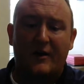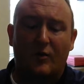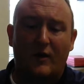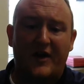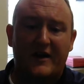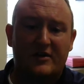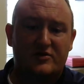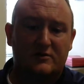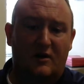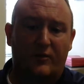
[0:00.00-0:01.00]
One thing
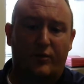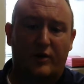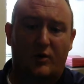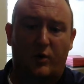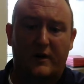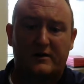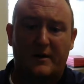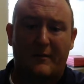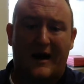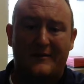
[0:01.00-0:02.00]
that you'll learn pretty
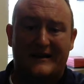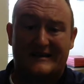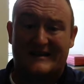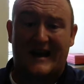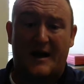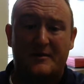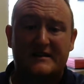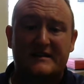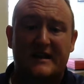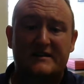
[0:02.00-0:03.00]
quickly about me is that I'm
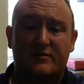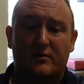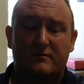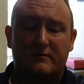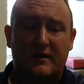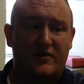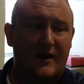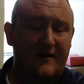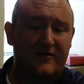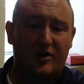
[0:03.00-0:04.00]
accessible. If
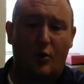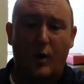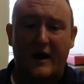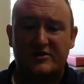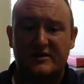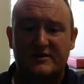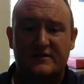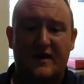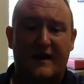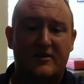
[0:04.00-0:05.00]
you have any questions,
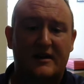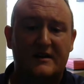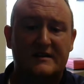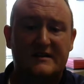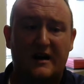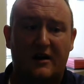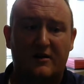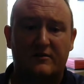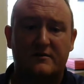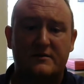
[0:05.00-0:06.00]
if you have any
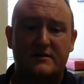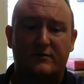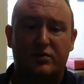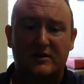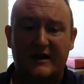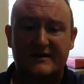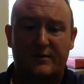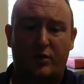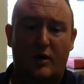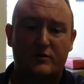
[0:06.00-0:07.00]
concerns, please
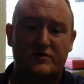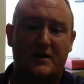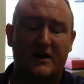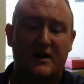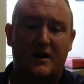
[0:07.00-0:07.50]
approach me.